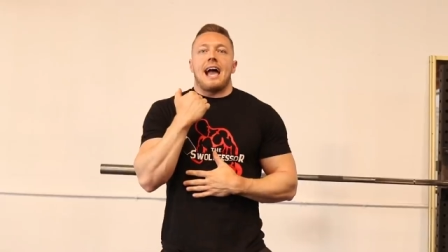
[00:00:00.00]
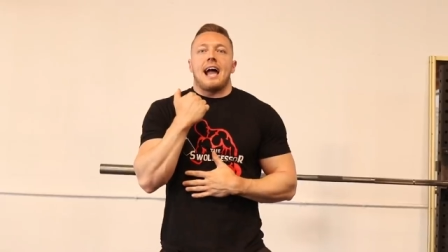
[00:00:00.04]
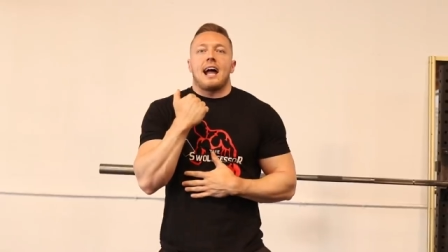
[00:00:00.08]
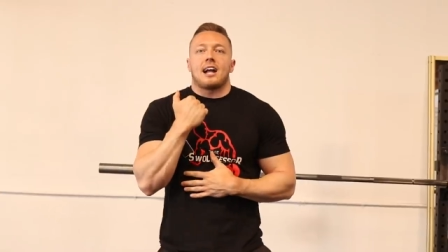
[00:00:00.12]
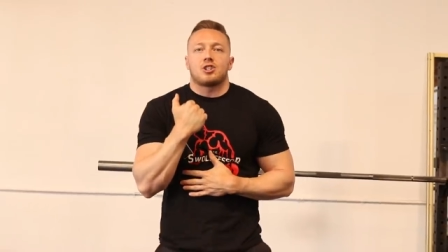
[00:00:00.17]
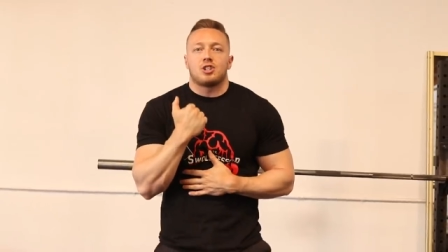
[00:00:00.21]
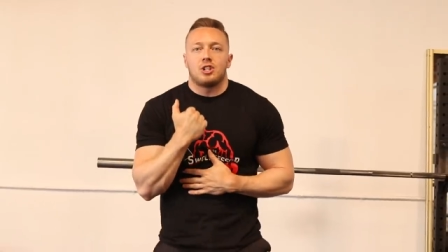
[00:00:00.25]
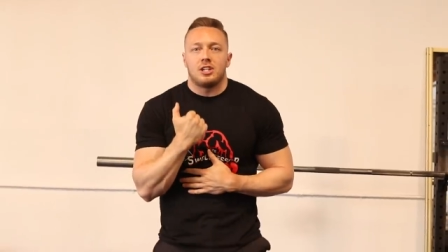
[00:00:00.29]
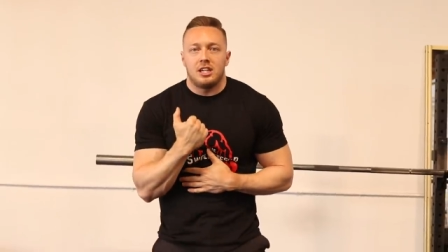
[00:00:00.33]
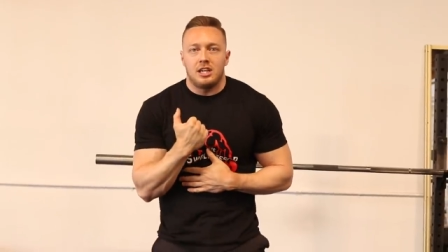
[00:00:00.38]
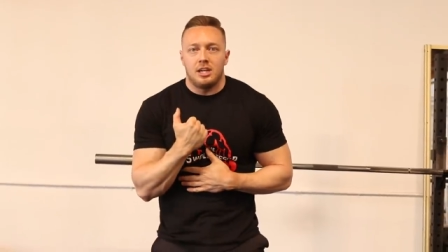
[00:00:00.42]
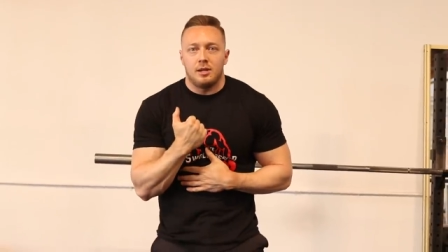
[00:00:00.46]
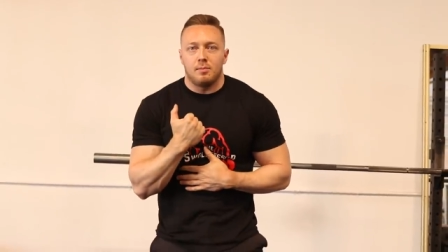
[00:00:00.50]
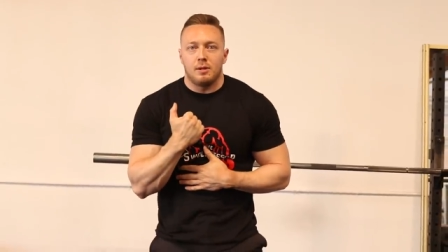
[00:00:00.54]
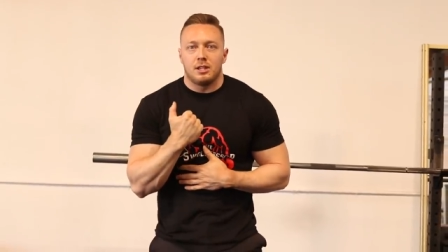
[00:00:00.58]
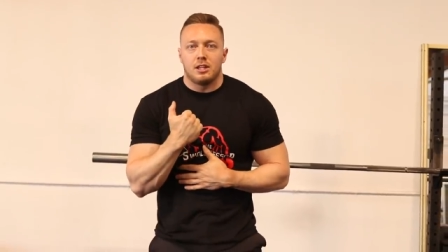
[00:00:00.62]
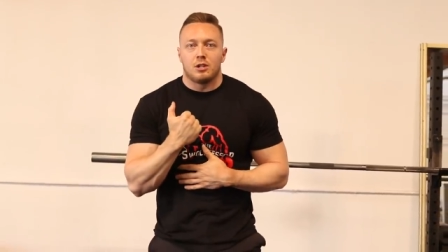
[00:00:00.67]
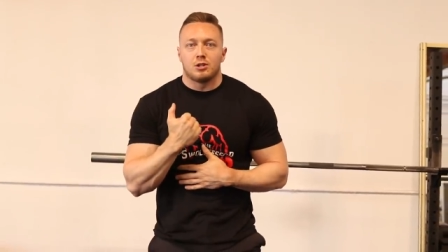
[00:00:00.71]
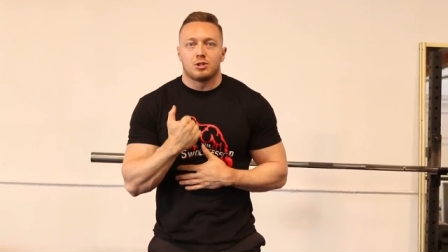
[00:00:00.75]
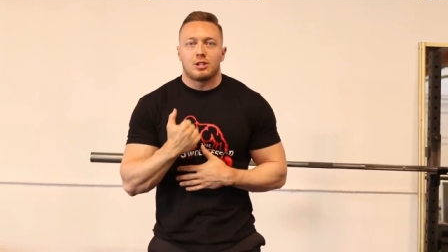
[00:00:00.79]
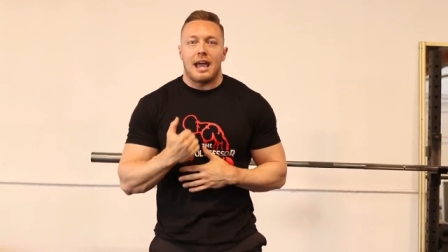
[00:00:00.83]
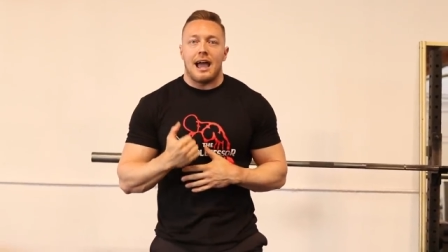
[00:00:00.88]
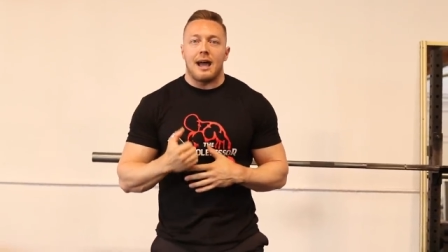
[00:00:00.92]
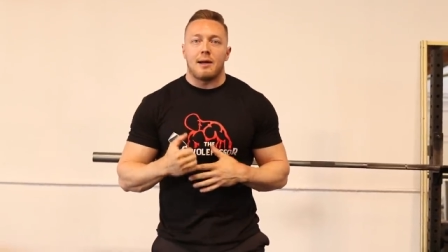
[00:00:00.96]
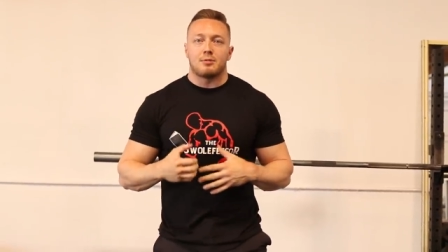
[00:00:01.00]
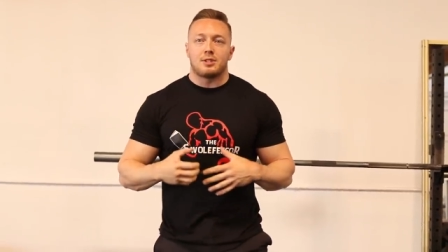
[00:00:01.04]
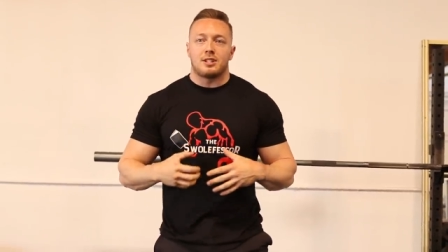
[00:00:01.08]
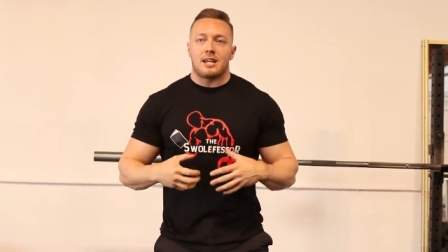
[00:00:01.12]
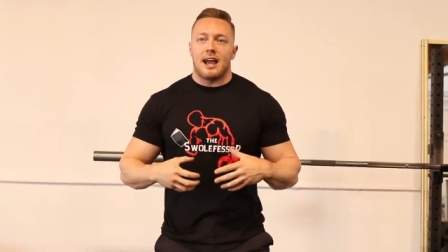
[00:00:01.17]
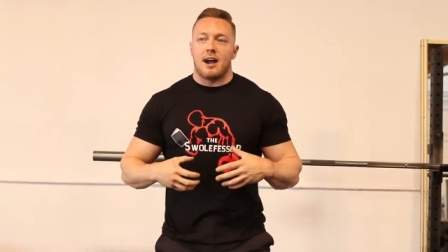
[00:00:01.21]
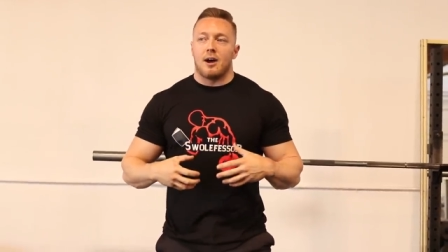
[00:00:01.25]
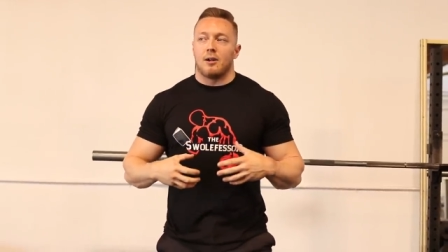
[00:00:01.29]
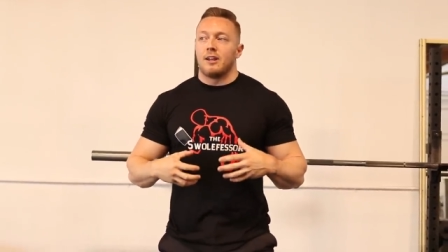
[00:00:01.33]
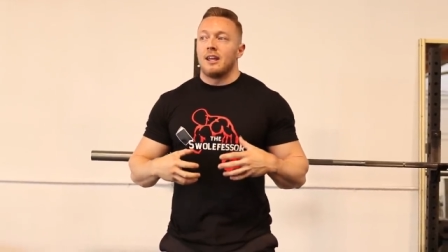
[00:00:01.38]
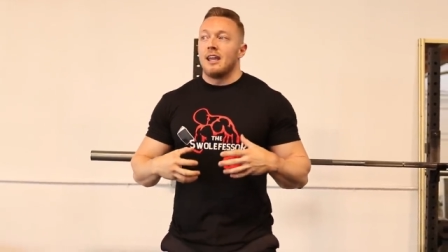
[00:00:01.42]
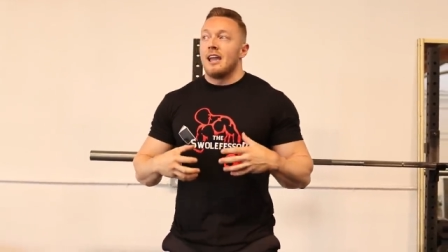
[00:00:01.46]
actually keeping those abs
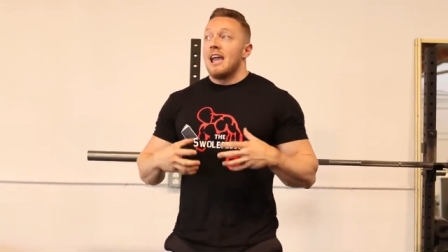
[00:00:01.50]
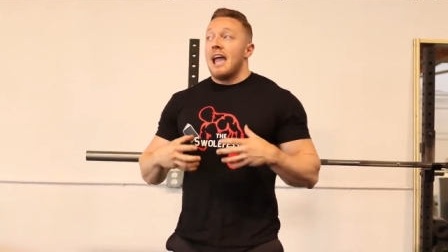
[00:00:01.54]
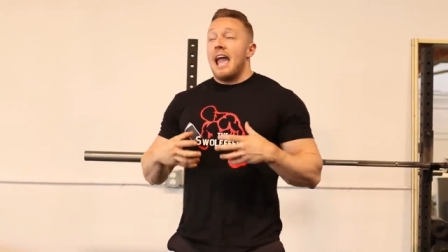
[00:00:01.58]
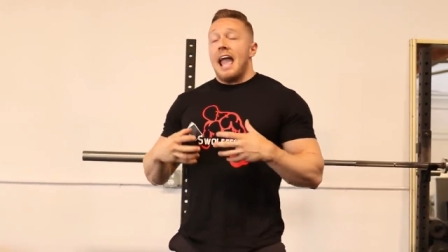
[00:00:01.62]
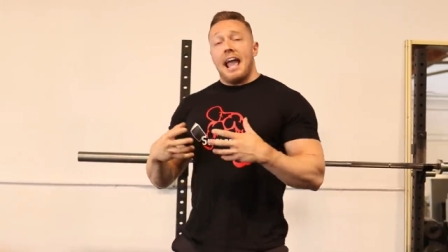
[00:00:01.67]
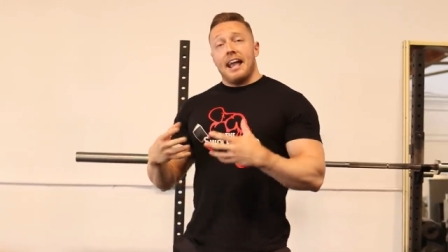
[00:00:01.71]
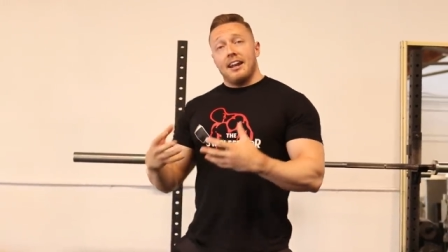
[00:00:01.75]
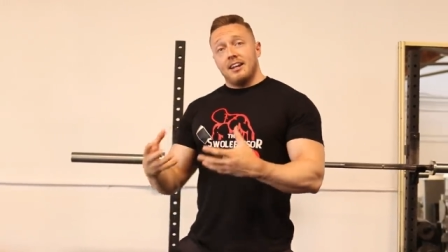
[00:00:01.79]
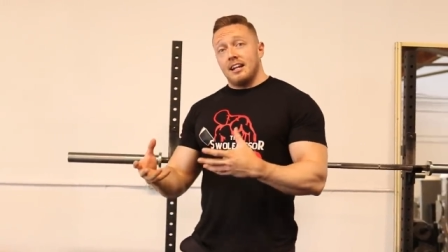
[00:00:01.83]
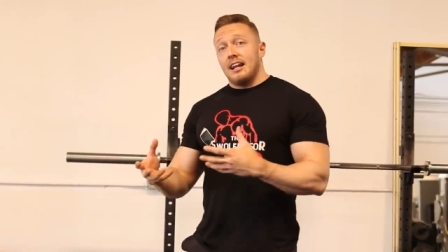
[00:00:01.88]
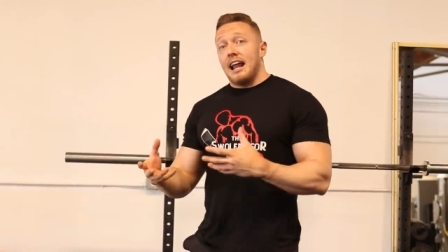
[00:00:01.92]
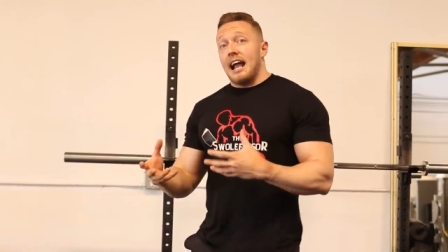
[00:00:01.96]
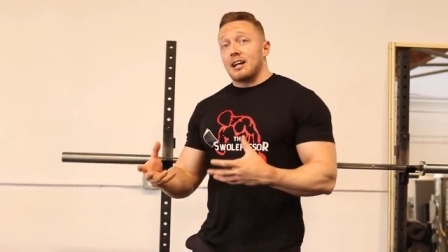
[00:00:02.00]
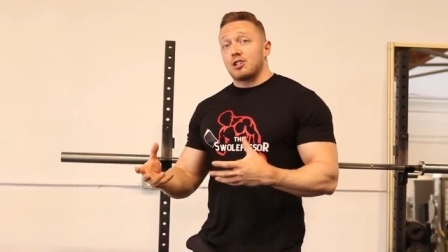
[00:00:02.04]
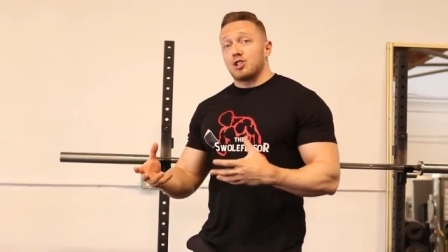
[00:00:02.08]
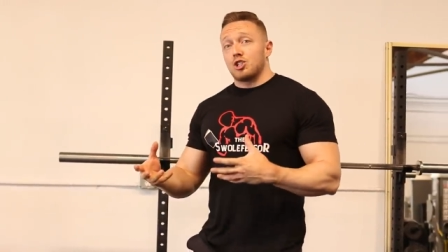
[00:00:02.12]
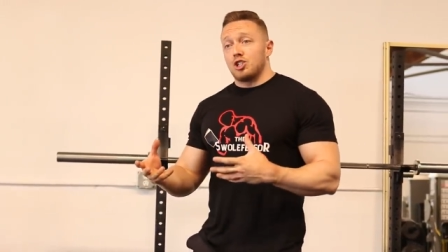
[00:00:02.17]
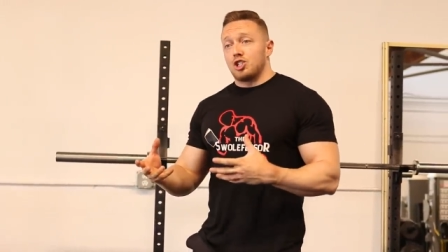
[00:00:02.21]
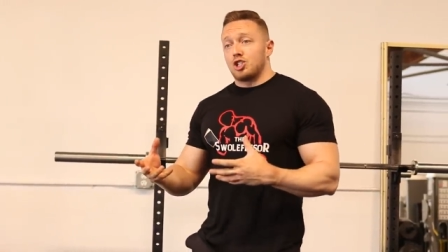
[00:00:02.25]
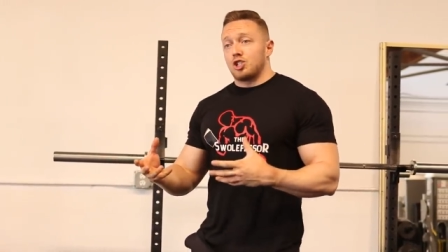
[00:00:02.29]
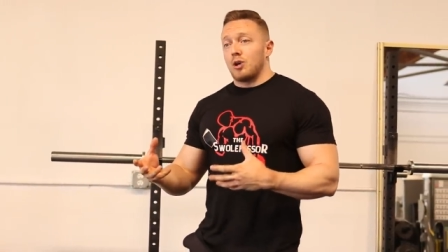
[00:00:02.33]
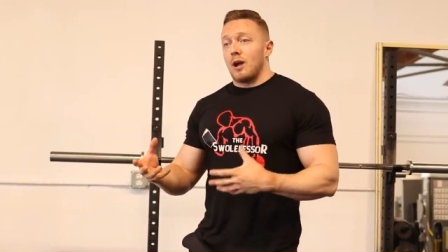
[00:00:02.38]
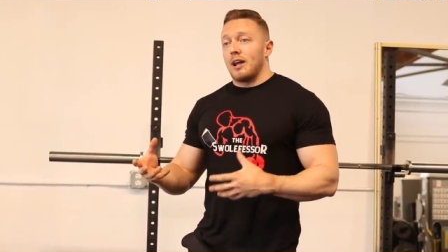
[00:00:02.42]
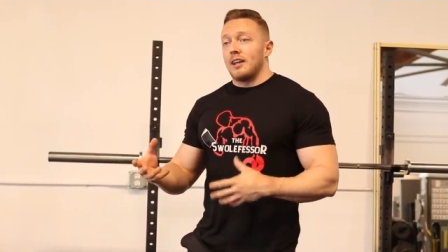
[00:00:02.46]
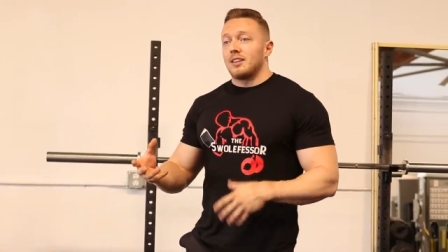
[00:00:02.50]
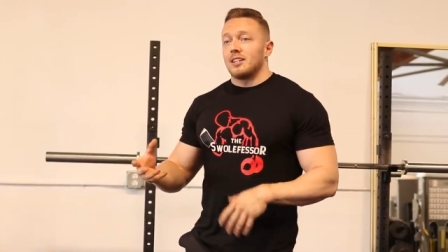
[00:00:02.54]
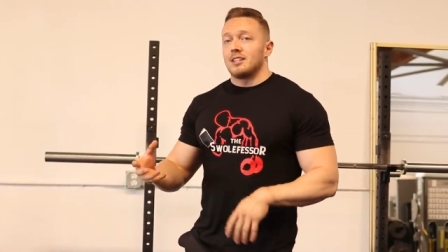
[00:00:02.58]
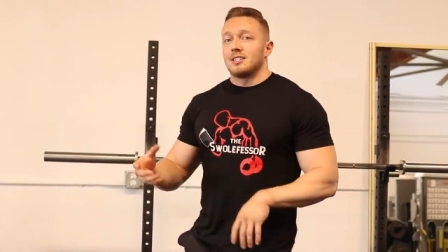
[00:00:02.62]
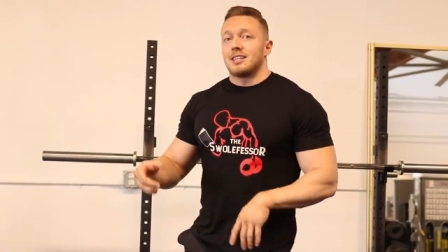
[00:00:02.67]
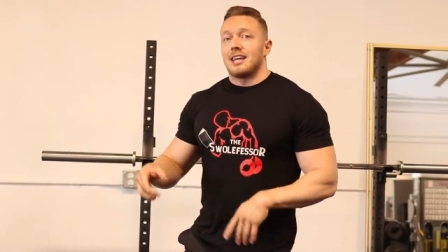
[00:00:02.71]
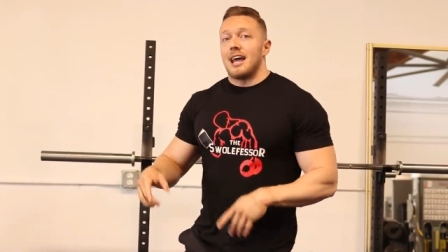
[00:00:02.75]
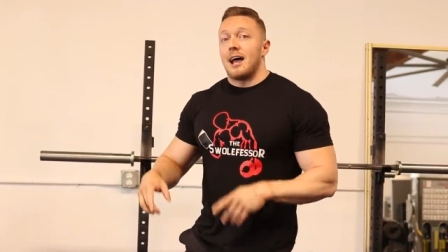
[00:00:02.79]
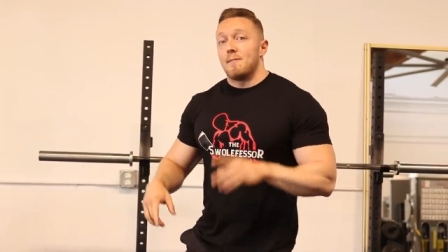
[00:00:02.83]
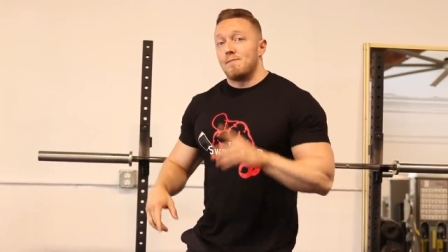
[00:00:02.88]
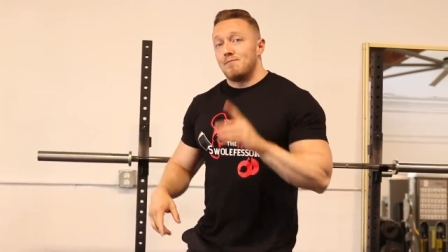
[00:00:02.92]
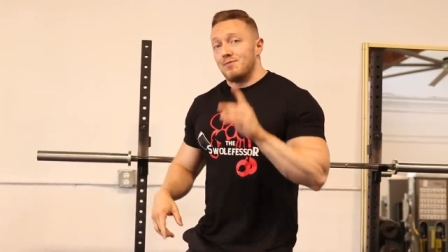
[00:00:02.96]
down, and it actually
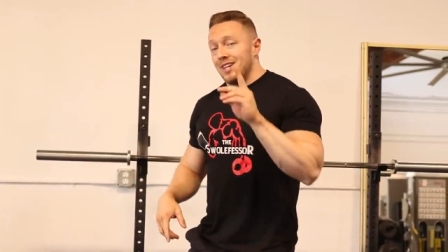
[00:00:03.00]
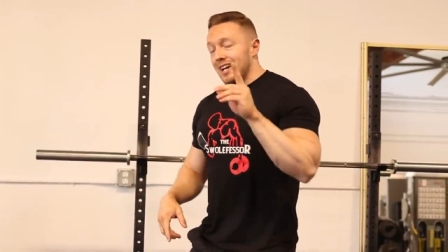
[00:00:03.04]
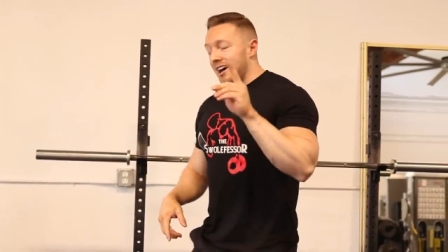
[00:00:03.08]
strengthens that.